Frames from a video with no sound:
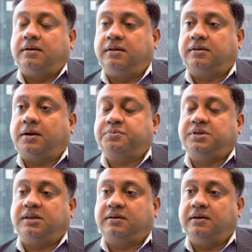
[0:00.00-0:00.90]

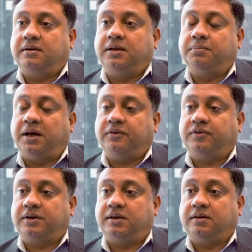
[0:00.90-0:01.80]
Disruption has clearly
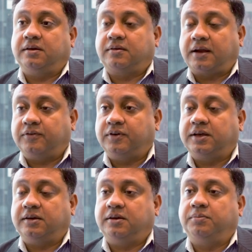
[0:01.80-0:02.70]
bifurcated and
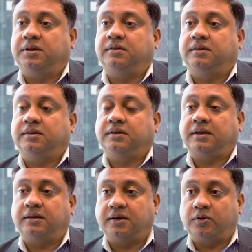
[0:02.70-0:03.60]
trifurcated businesses
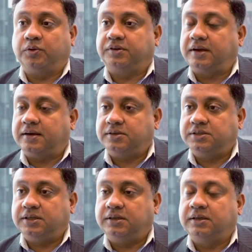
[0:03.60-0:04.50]
and their growth
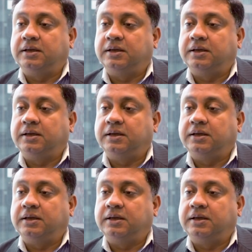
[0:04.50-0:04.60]
strategies.